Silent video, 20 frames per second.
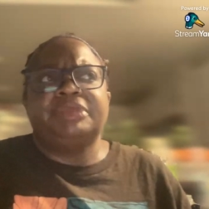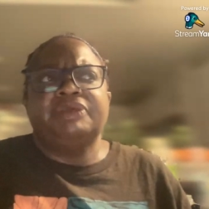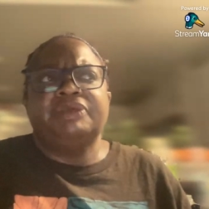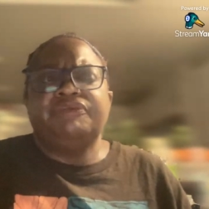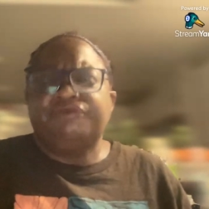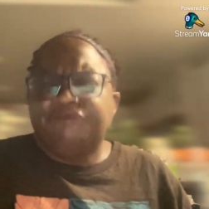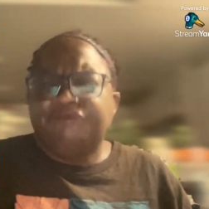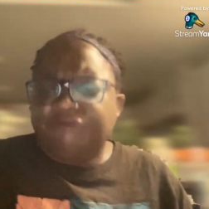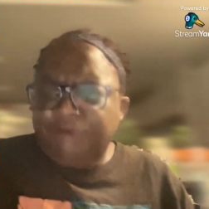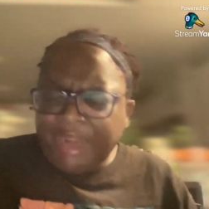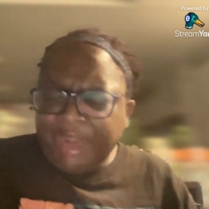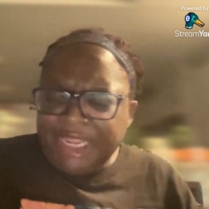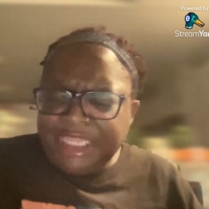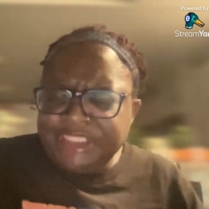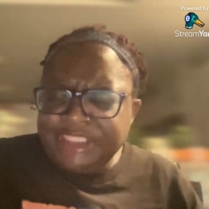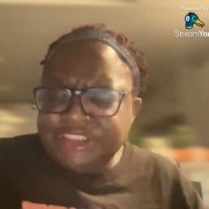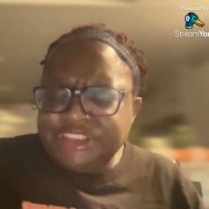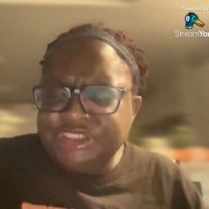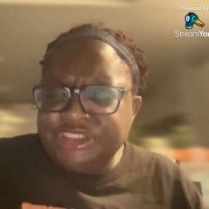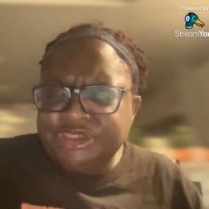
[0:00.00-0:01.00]

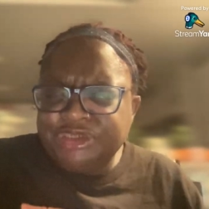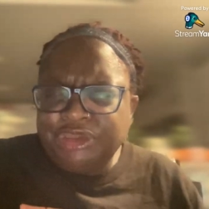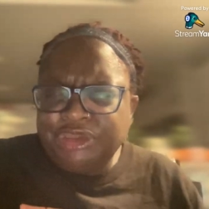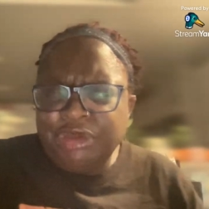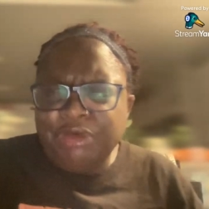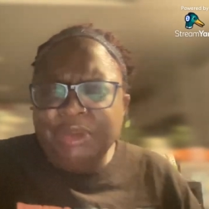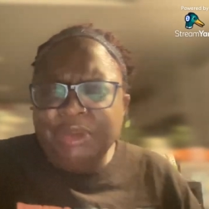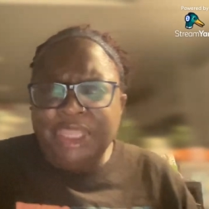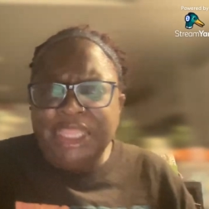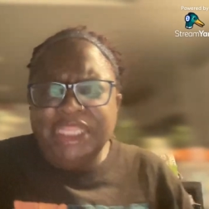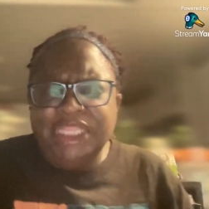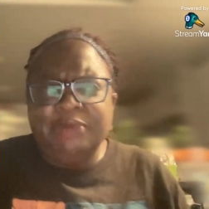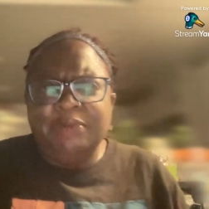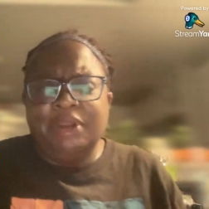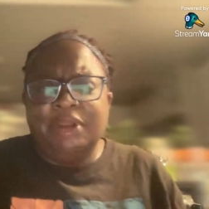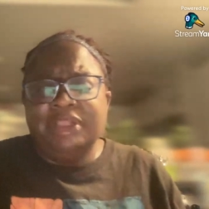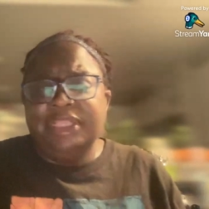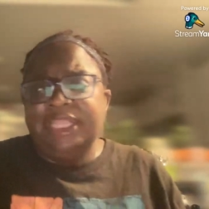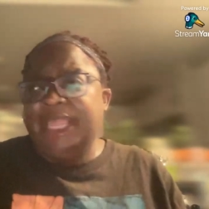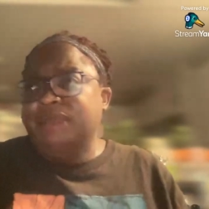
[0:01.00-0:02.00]
afraid to go
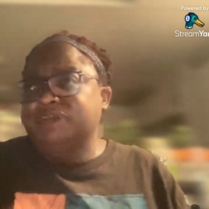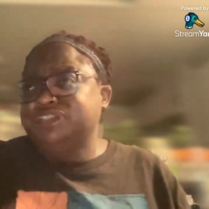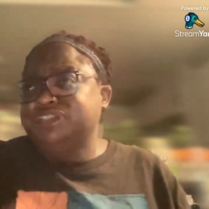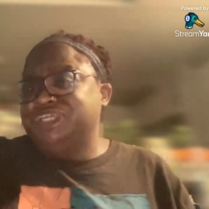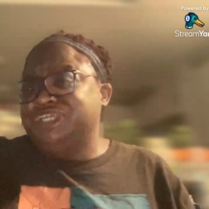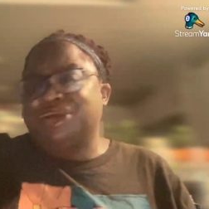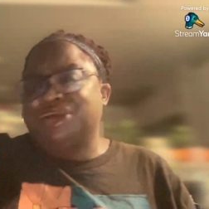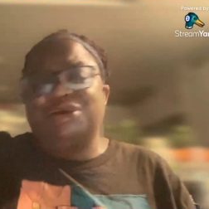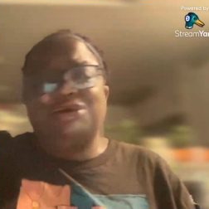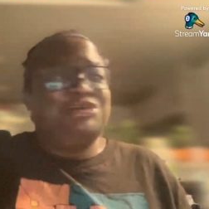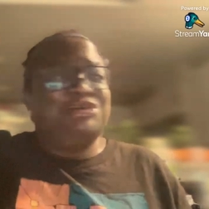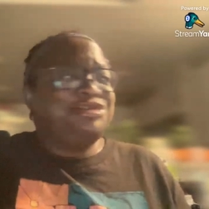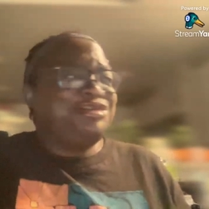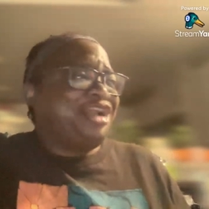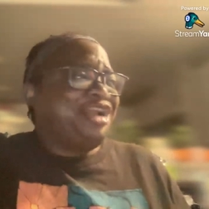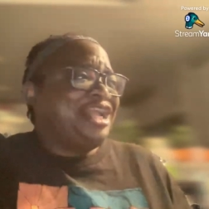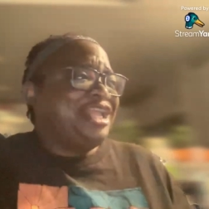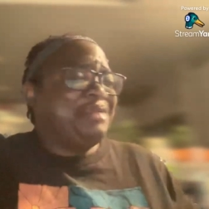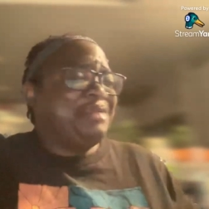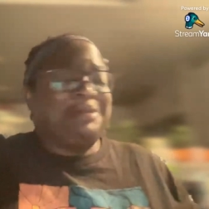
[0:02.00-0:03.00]
anywhere. Now she could hold her
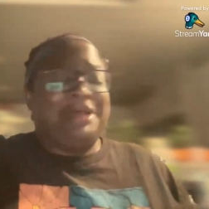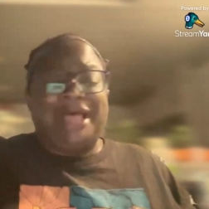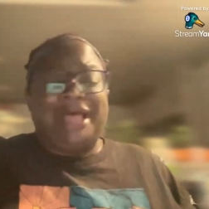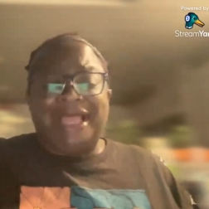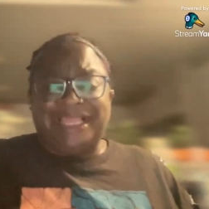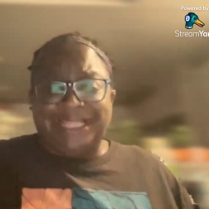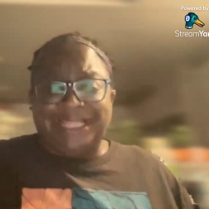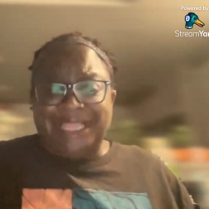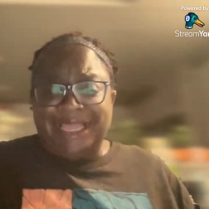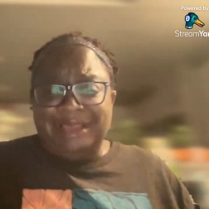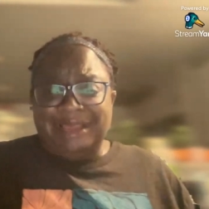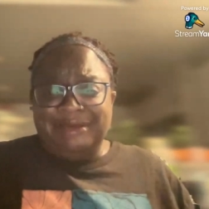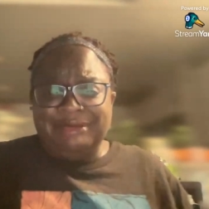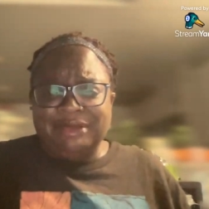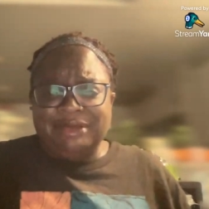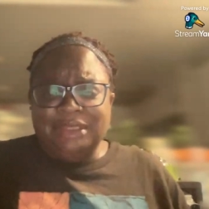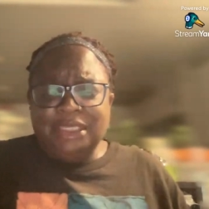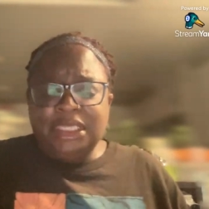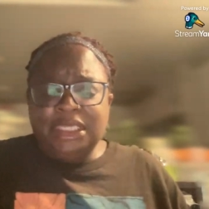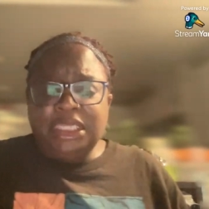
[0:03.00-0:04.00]
head up high now
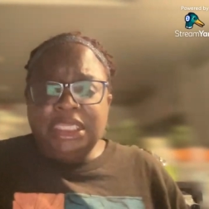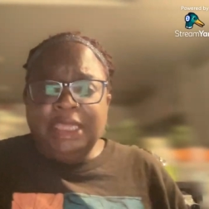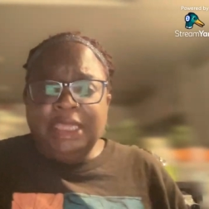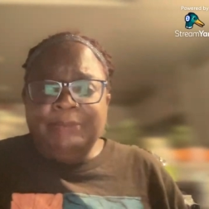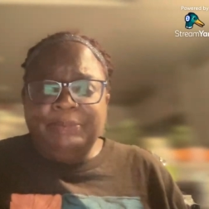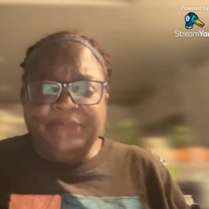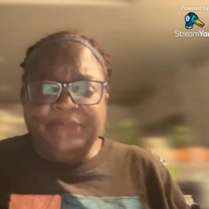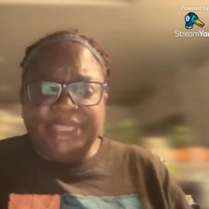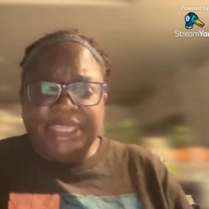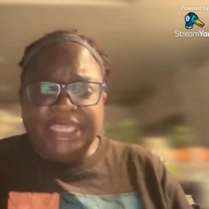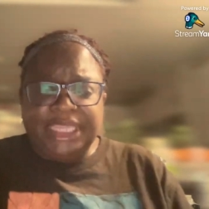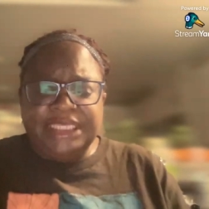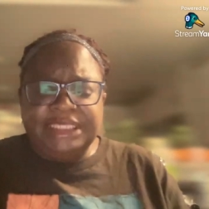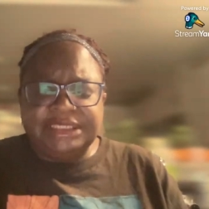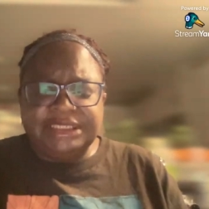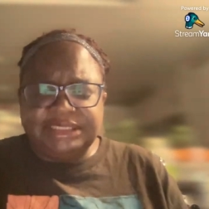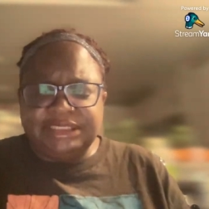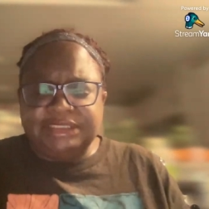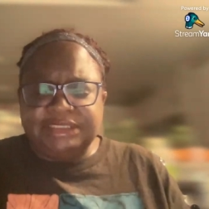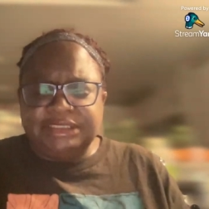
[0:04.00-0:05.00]

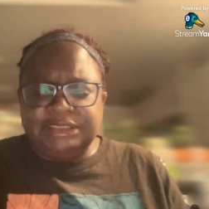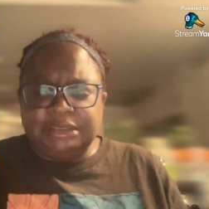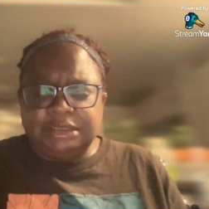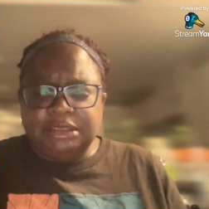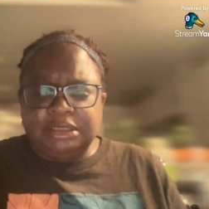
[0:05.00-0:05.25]
because